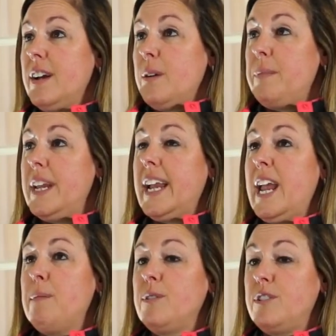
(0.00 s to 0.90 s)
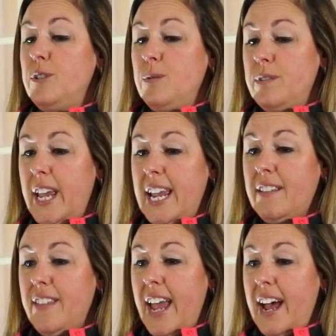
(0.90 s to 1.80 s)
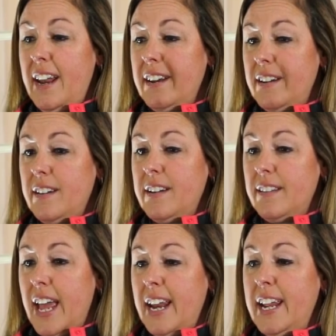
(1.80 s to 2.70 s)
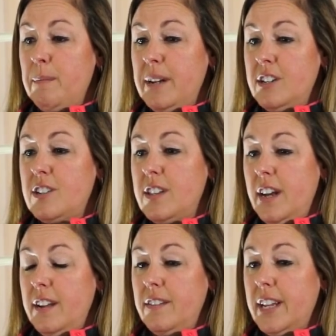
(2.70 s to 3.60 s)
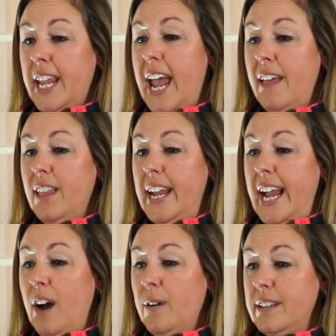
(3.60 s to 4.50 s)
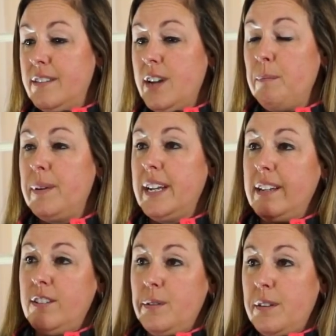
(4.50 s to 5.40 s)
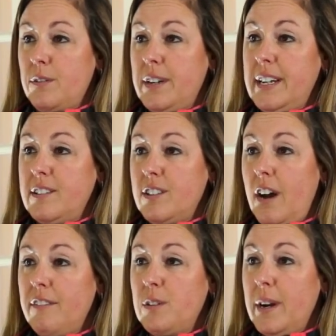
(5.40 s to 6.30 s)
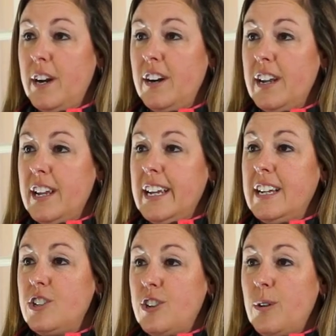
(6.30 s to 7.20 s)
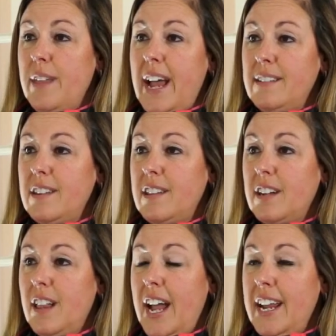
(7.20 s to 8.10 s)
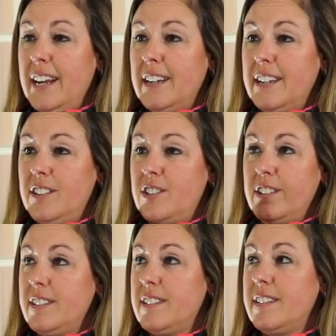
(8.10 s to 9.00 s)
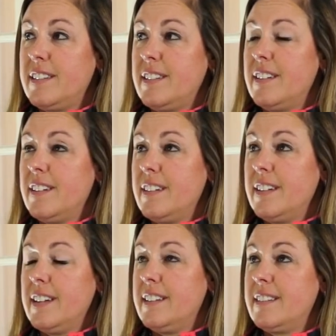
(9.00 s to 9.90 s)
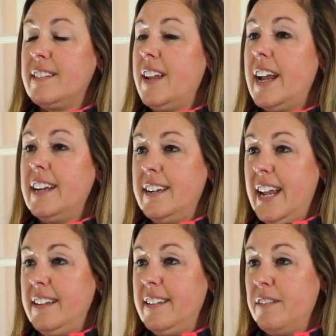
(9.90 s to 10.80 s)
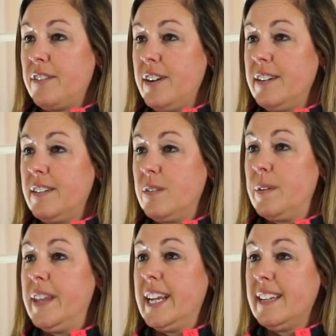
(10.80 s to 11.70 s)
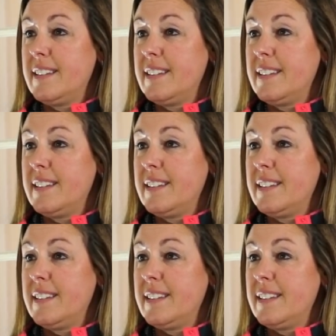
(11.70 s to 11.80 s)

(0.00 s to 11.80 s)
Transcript: being able to take that image, the CAD layout, and dump it into a 3D software and show that to the client is just, it's night and day different when they get to